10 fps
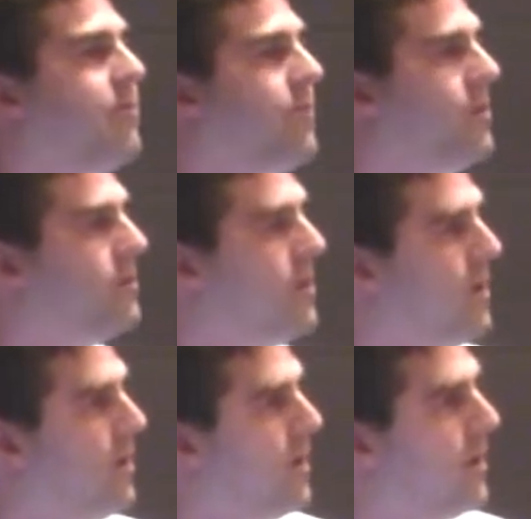view.
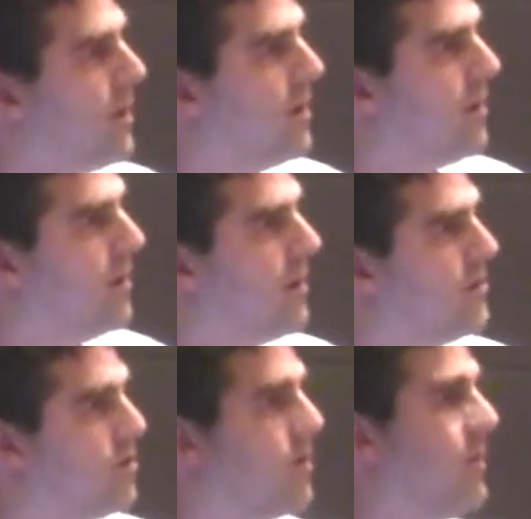
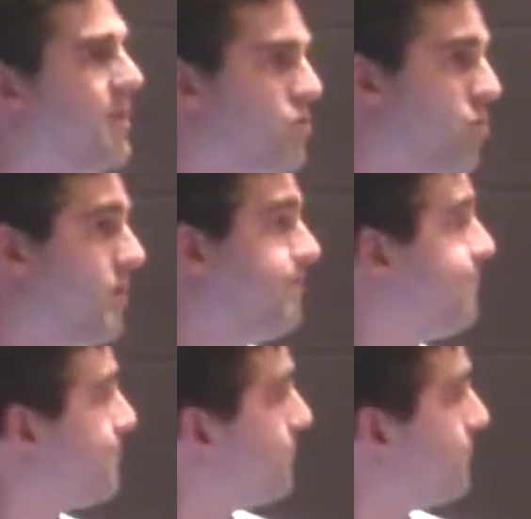And during this one,